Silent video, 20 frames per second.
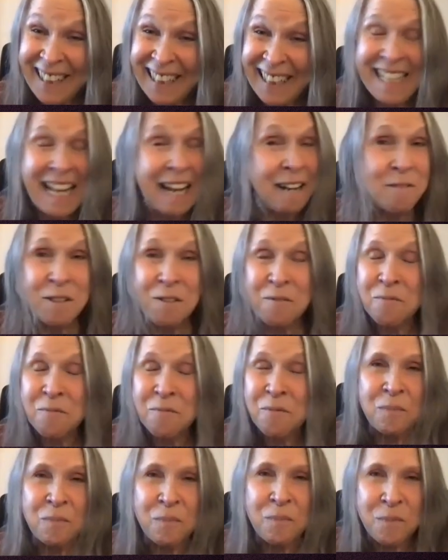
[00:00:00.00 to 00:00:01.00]
And that was
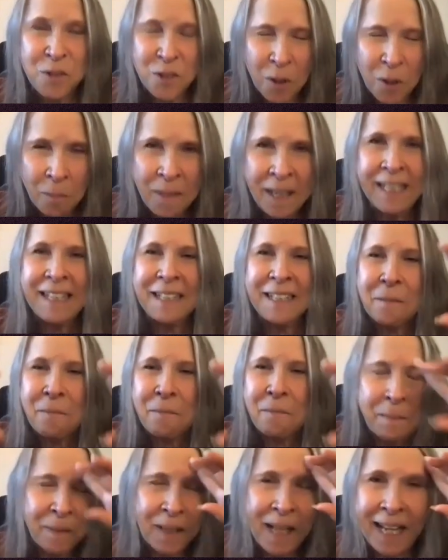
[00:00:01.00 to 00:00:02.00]
yeah. so many of the
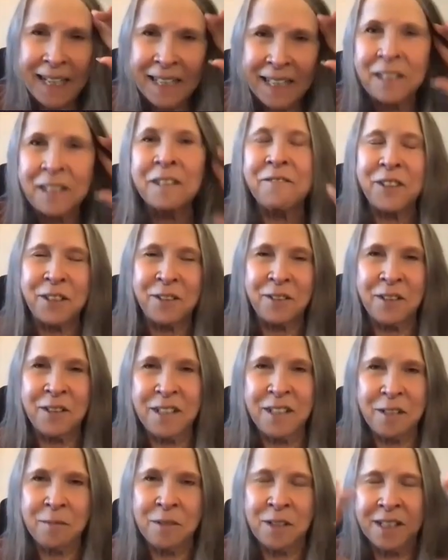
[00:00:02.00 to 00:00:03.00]
people I interviewed,
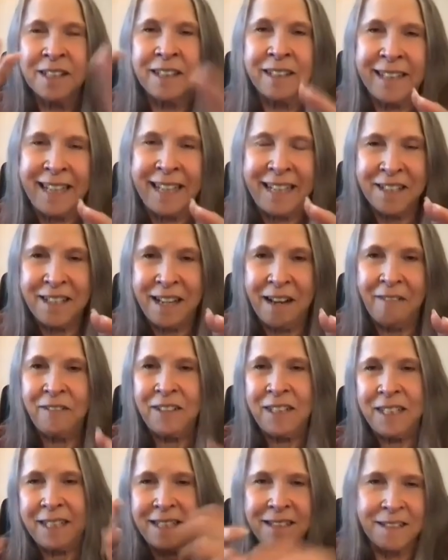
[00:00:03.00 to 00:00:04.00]
and this was in the late
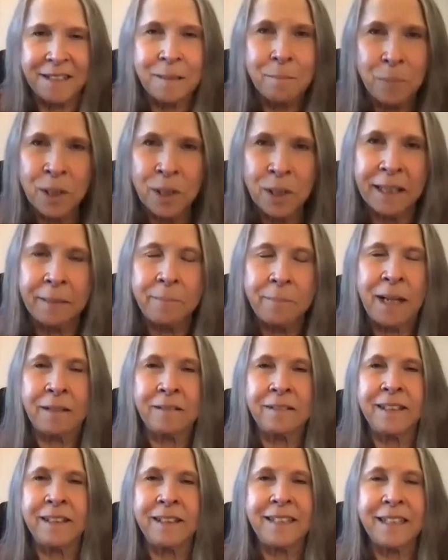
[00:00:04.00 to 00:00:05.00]
70s, and the book came
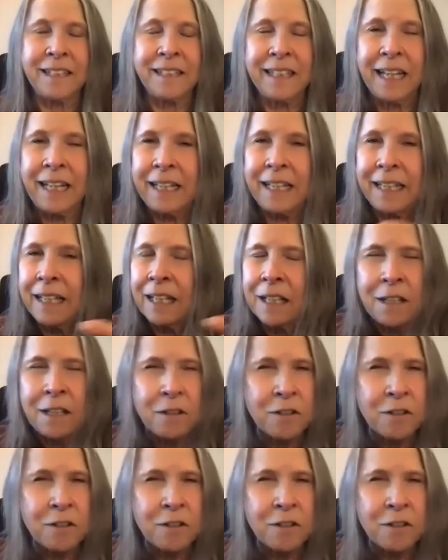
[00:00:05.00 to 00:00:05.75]
out in 1980.